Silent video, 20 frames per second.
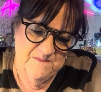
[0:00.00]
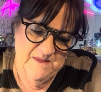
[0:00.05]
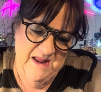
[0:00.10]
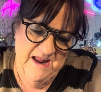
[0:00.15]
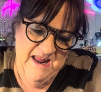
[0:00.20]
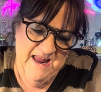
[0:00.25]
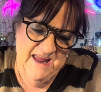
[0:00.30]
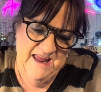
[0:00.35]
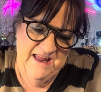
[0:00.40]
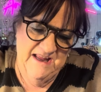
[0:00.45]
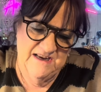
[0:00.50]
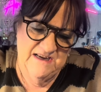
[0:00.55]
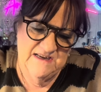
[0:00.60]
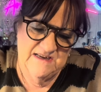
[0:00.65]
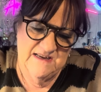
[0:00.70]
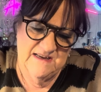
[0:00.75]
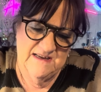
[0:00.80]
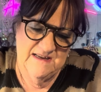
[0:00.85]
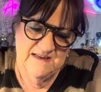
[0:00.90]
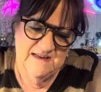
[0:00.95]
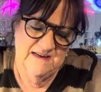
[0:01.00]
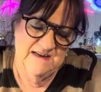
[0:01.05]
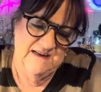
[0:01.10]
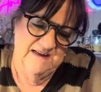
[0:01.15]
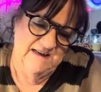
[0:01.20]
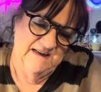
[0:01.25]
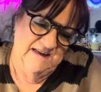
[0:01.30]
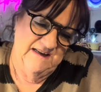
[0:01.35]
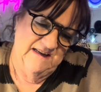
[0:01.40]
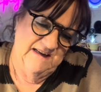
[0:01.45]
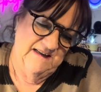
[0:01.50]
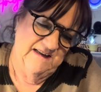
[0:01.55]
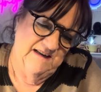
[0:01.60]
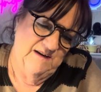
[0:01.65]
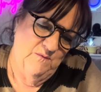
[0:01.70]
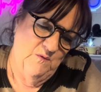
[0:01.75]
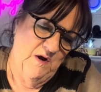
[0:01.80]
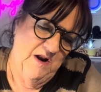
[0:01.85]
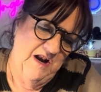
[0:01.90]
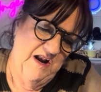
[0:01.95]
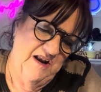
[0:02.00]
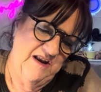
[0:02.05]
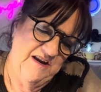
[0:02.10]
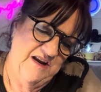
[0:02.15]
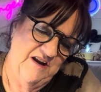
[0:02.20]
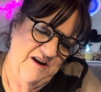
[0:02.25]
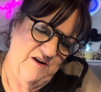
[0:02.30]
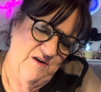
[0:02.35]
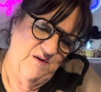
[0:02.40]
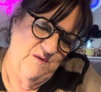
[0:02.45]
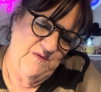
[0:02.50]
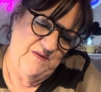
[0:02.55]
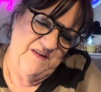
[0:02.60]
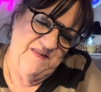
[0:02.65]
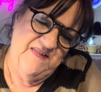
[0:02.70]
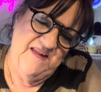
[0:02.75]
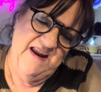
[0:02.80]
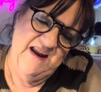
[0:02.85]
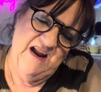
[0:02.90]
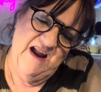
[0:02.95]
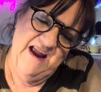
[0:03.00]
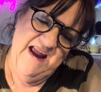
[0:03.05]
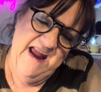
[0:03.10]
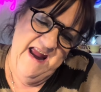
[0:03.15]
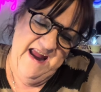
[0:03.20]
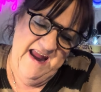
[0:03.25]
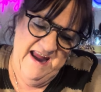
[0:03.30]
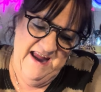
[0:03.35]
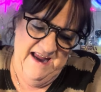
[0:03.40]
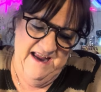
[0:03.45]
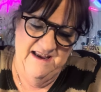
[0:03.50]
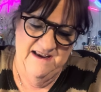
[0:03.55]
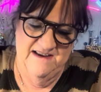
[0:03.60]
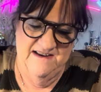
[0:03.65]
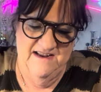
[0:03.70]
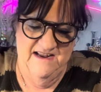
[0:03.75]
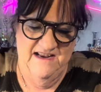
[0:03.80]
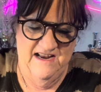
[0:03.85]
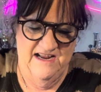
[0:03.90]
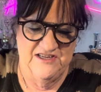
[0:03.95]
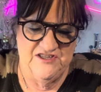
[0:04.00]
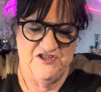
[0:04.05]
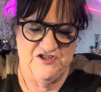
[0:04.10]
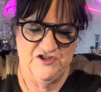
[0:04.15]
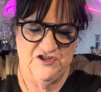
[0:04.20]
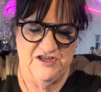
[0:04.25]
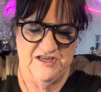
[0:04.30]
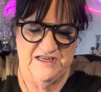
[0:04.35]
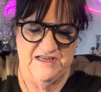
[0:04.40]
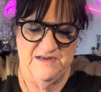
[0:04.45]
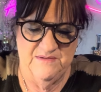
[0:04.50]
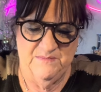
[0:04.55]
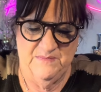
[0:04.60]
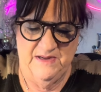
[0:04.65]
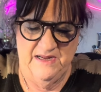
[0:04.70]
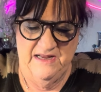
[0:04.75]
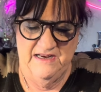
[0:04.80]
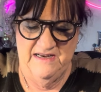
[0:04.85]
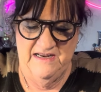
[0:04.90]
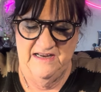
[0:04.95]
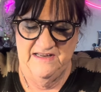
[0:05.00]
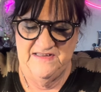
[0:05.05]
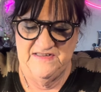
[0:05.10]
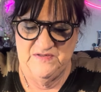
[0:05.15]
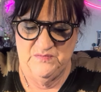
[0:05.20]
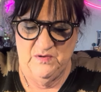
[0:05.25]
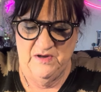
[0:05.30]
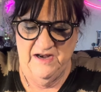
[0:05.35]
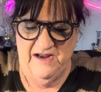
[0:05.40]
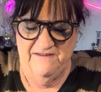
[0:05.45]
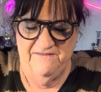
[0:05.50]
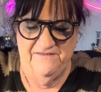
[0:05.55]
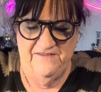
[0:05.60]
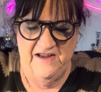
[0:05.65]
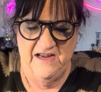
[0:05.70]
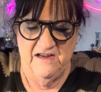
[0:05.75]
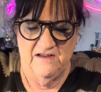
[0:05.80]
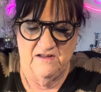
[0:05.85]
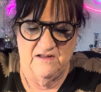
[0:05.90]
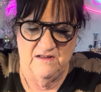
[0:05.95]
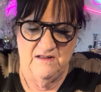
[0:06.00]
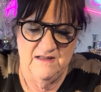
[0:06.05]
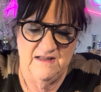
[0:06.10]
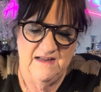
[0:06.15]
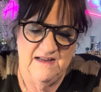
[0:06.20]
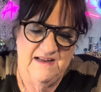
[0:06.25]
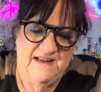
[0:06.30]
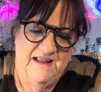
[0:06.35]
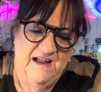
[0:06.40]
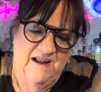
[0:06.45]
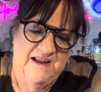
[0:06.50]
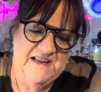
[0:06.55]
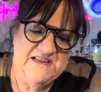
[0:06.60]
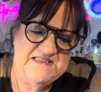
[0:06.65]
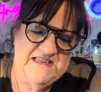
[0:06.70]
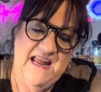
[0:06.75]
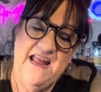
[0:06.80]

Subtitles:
And what, you know, the thing I hate, and I shouldn't, but it's what I feel, his